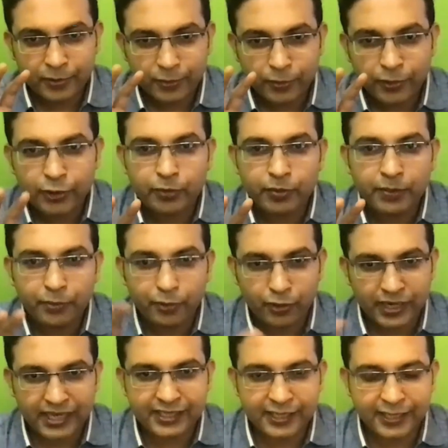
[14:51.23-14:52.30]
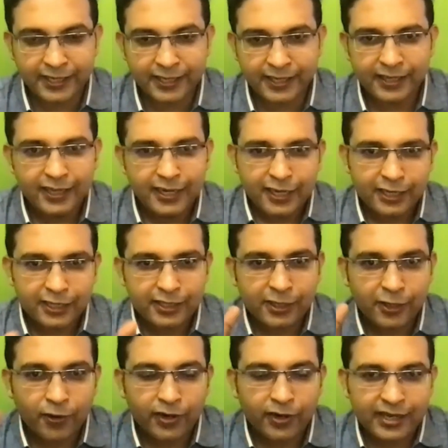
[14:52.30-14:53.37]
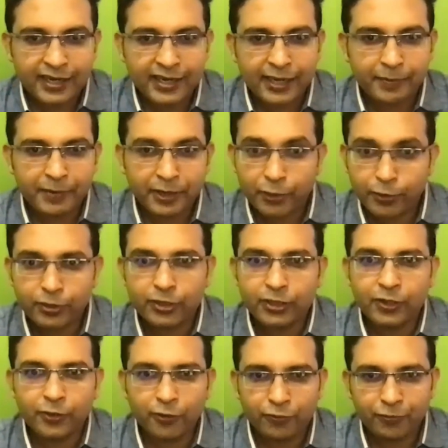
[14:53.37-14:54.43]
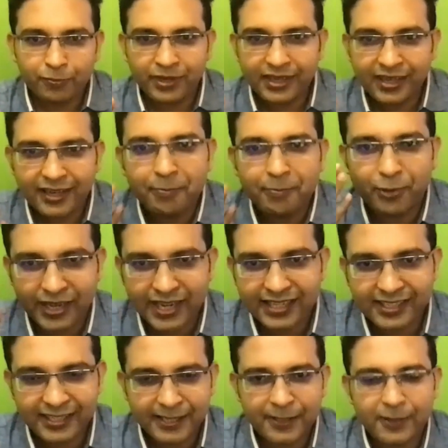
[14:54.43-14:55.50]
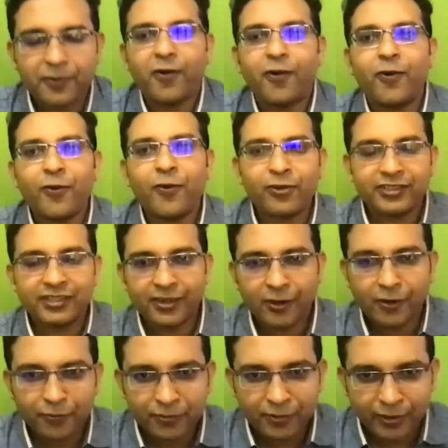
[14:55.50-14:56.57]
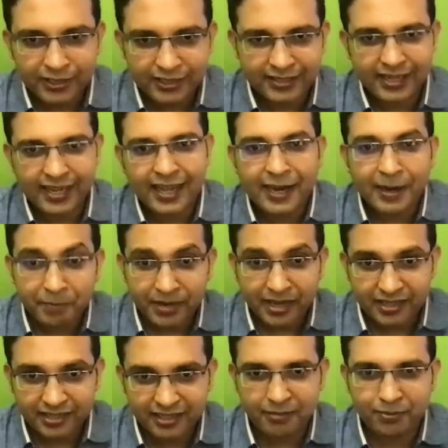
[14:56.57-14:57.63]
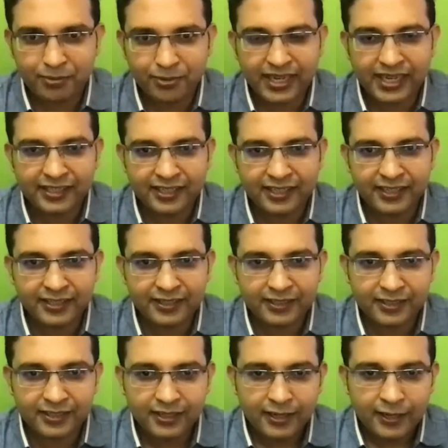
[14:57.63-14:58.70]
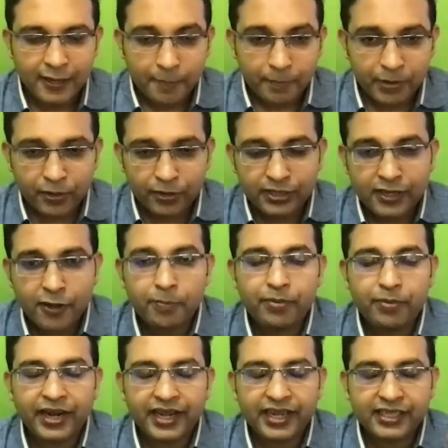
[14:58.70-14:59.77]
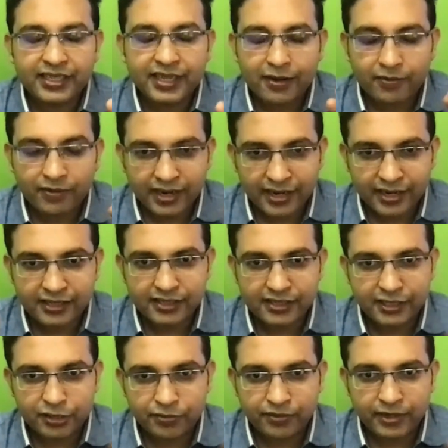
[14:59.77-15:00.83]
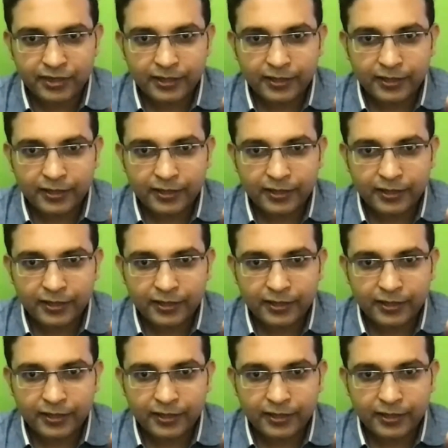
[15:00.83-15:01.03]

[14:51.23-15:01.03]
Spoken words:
going to be procrastinating. It's not that I'm accusing you of being a procrastinator. All of us are master procrastinators, because our brains are wired in such a way.